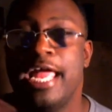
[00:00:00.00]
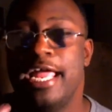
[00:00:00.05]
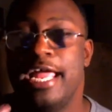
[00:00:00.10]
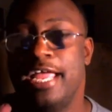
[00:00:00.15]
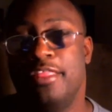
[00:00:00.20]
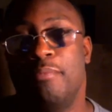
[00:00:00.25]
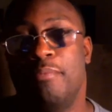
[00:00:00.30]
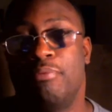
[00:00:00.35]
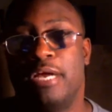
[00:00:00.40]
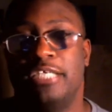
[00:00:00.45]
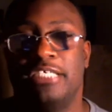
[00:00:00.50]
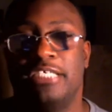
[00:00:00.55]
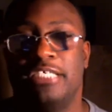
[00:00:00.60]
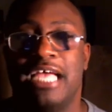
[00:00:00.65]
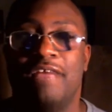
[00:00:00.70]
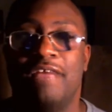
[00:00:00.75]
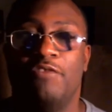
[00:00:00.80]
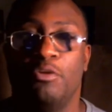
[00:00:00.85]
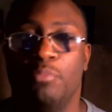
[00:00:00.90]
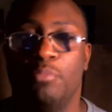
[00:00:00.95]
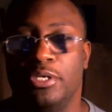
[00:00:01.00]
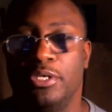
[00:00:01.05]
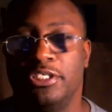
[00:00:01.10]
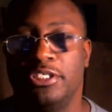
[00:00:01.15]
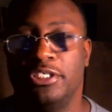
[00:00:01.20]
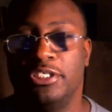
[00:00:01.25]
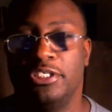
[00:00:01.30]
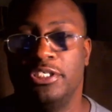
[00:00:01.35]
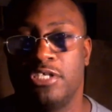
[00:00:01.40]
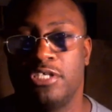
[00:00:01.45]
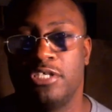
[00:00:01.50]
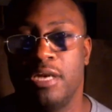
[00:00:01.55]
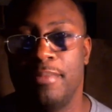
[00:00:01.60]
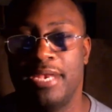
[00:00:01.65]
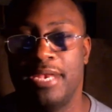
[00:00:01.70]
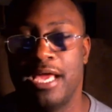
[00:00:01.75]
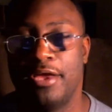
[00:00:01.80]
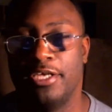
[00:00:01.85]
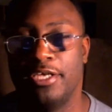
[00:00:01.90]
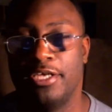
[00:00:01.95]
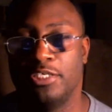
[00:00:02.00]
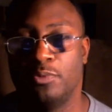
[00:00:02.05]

in the Branch Avenue Boys series coming out as